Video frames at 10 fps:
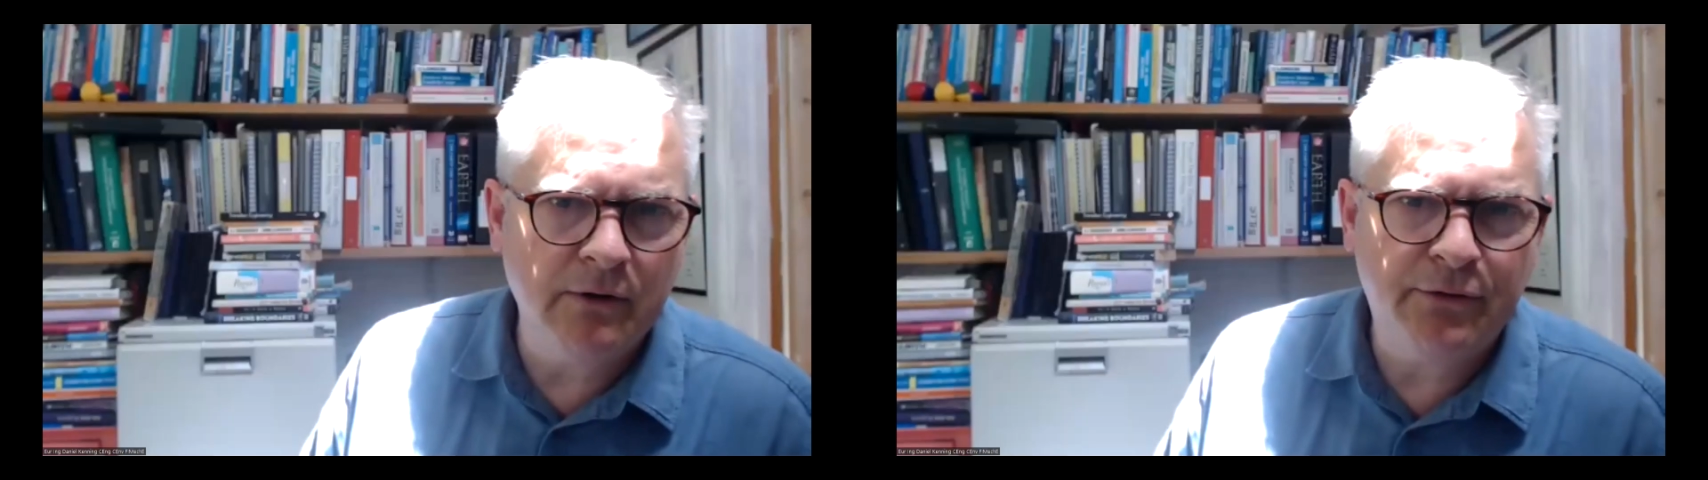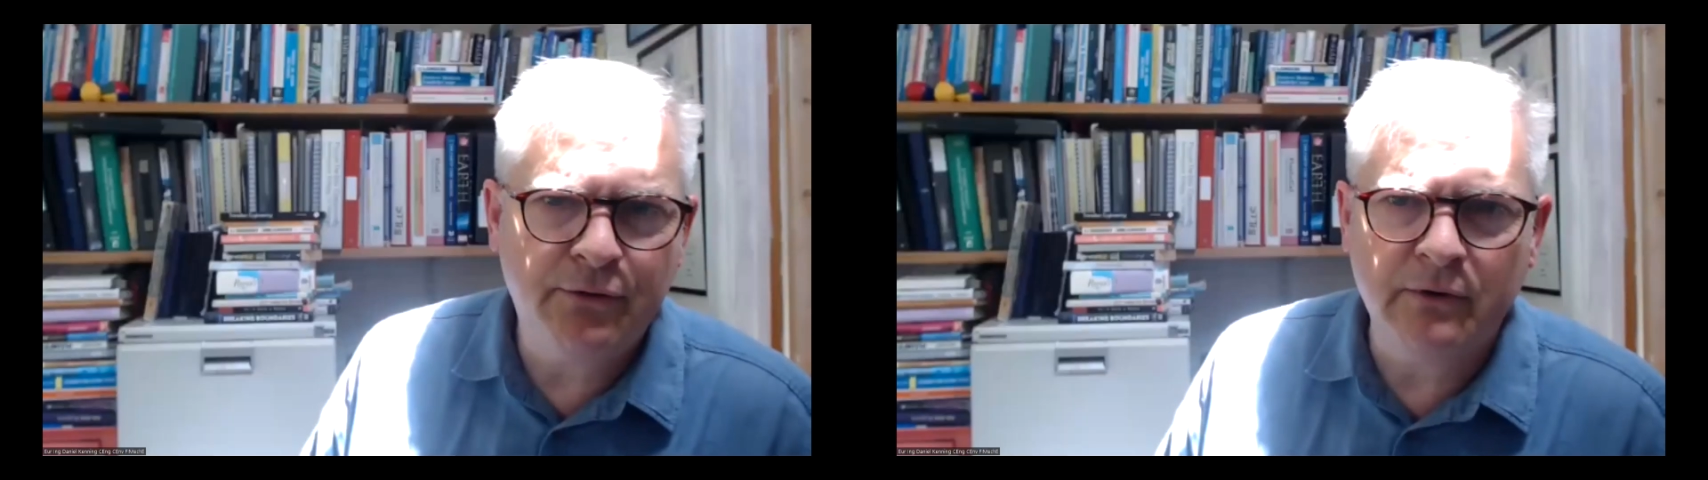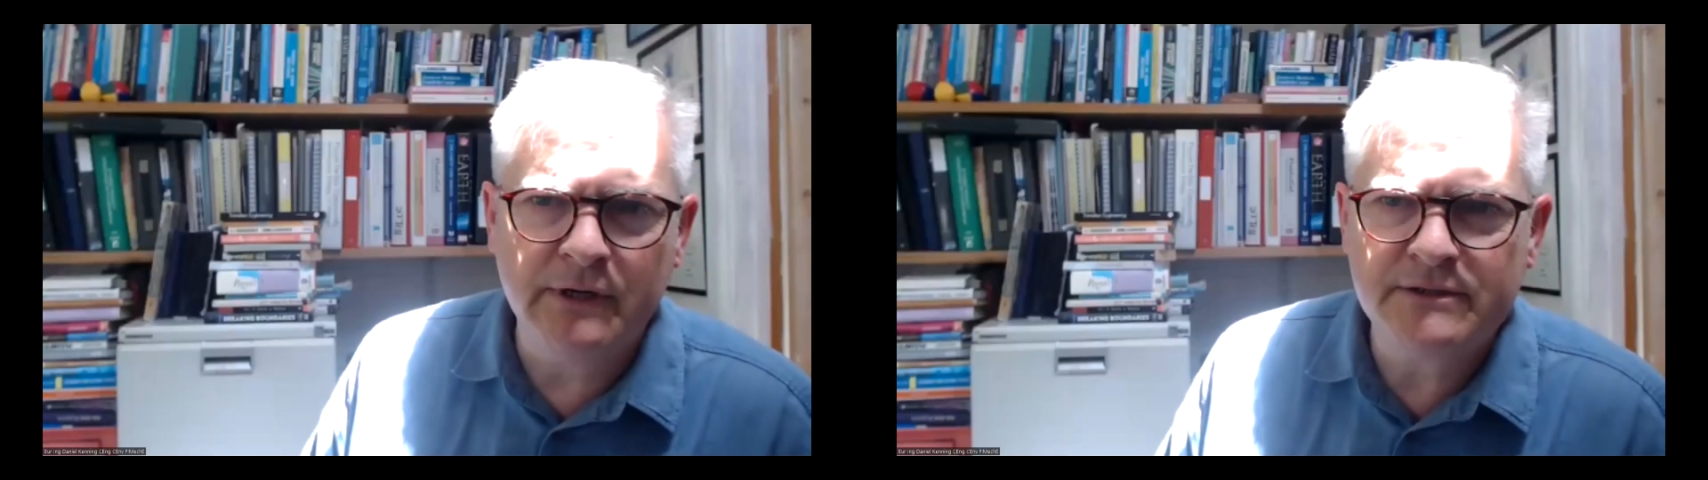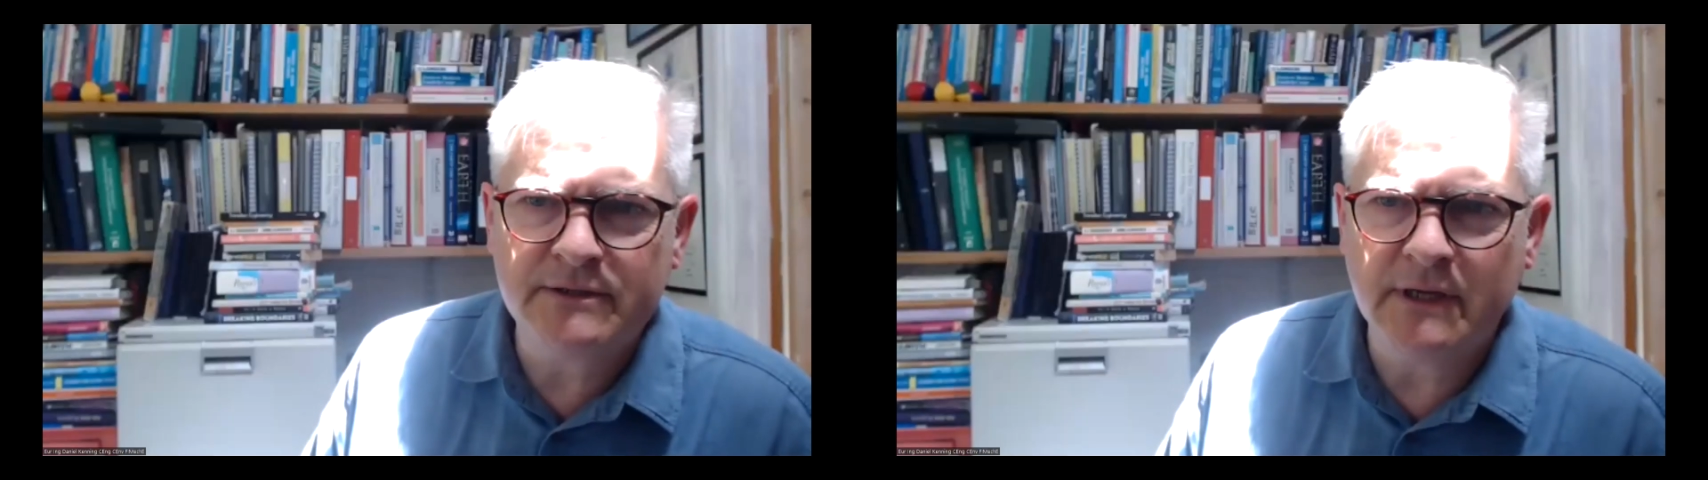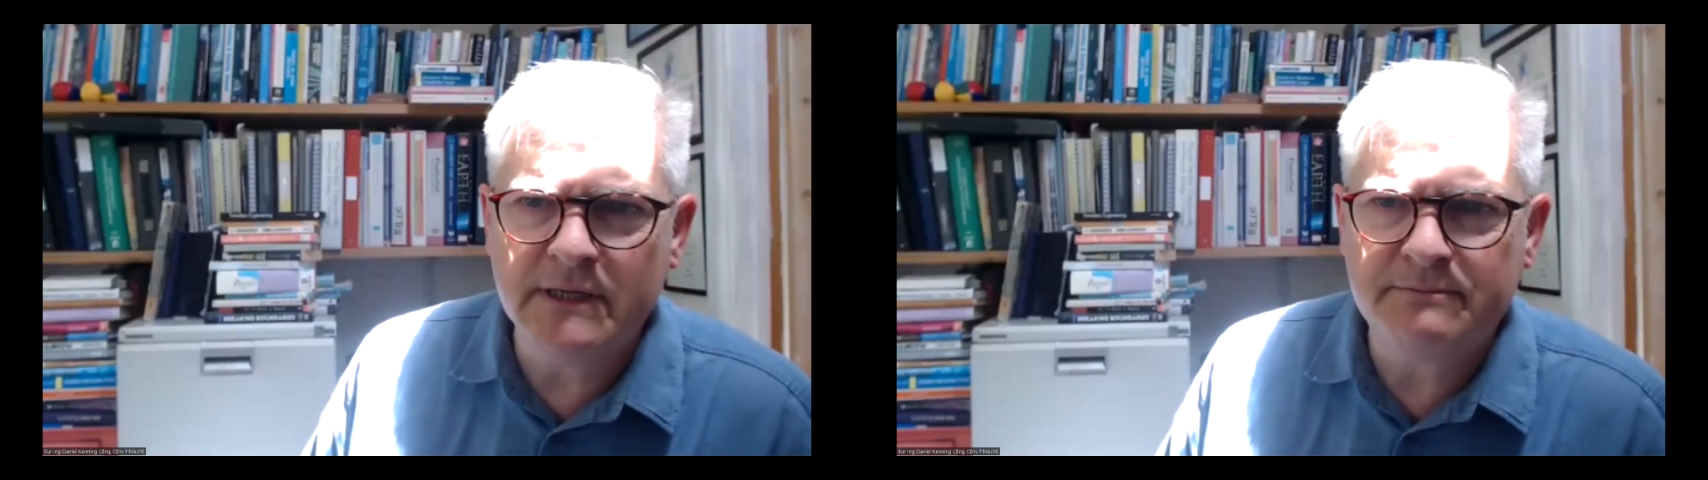thought
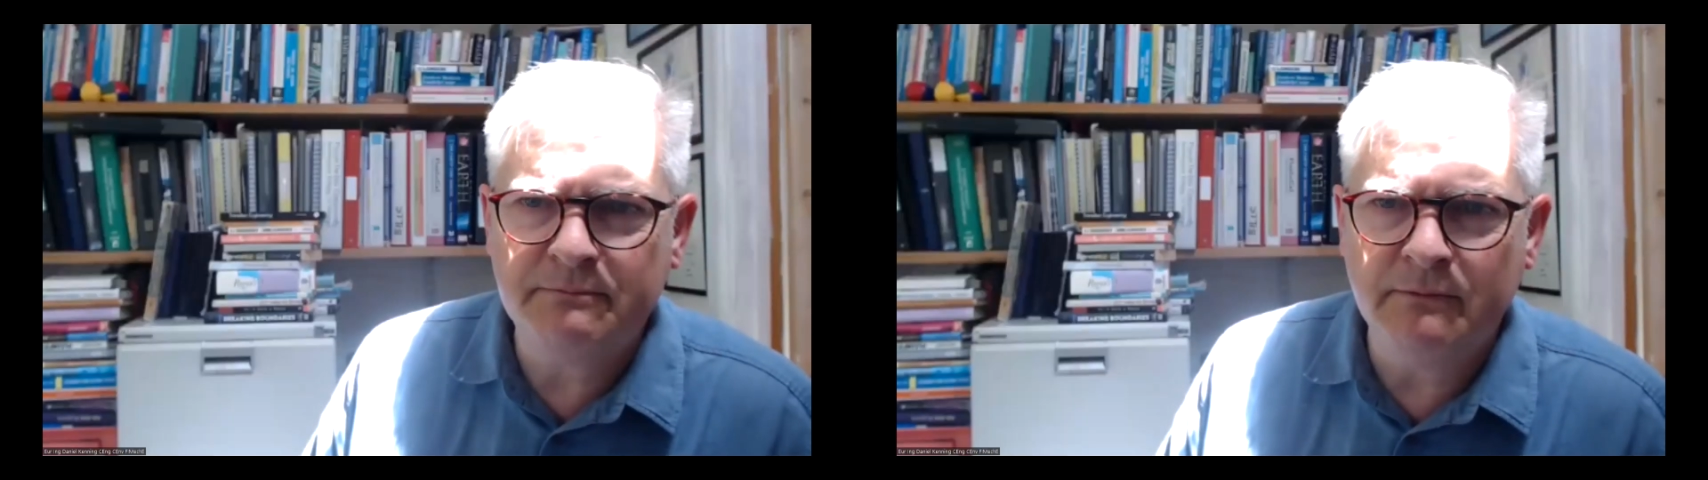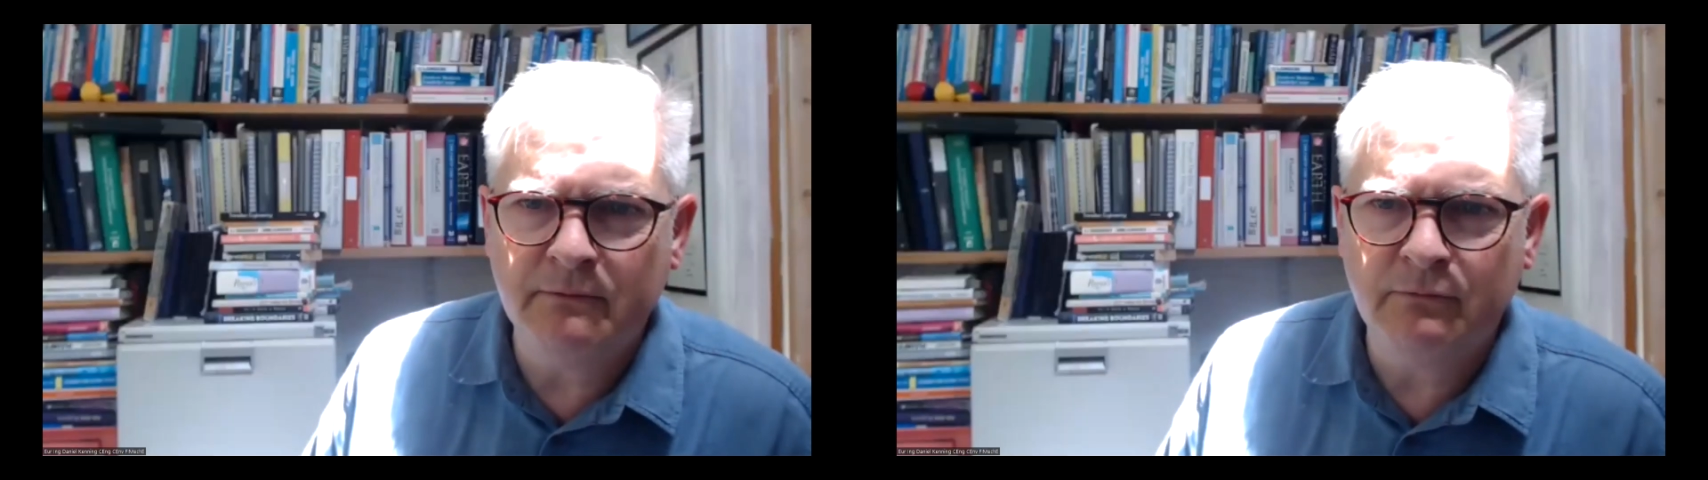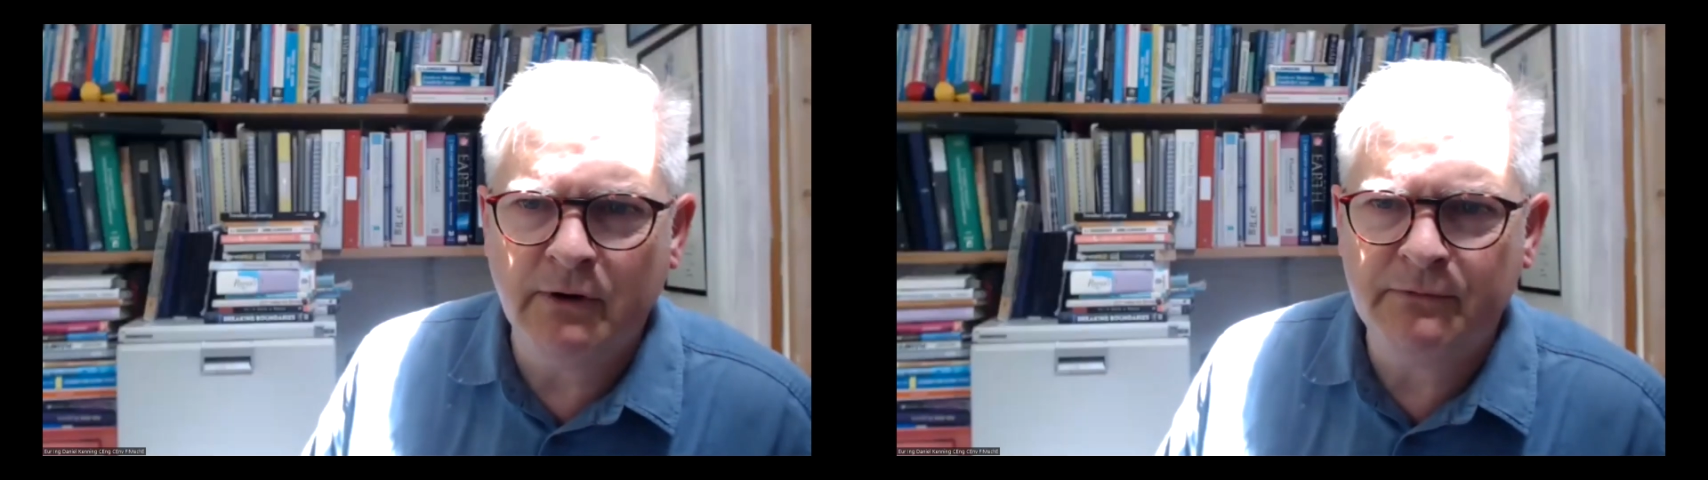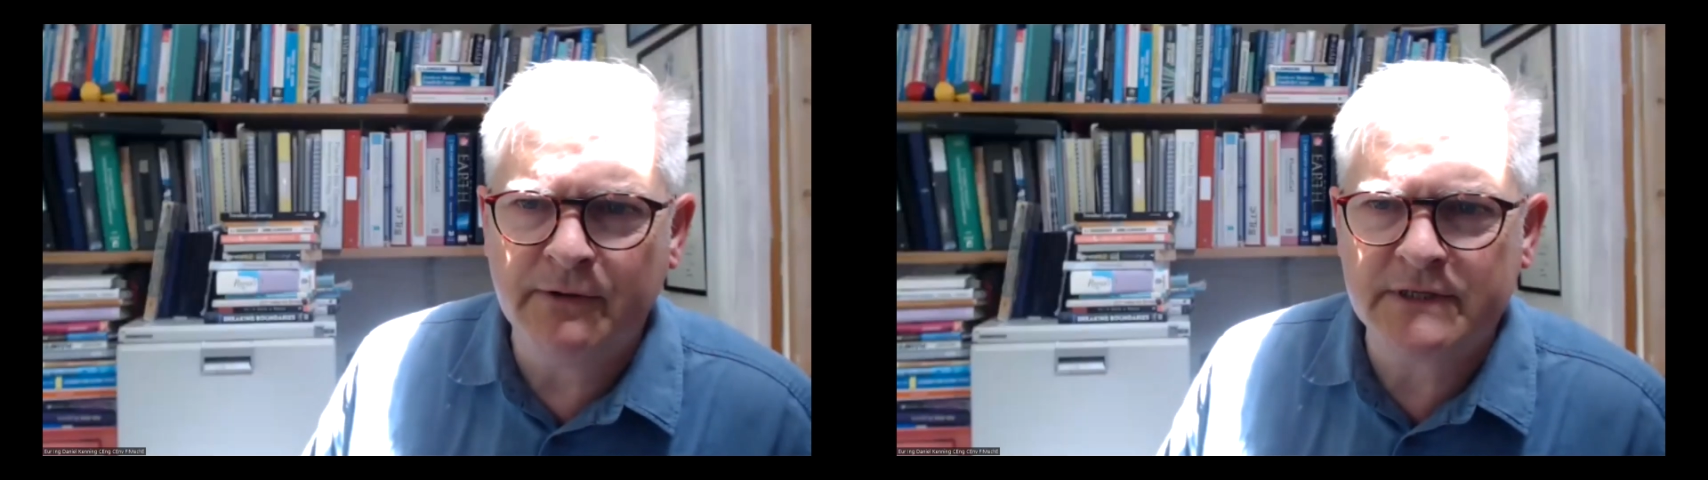is roughly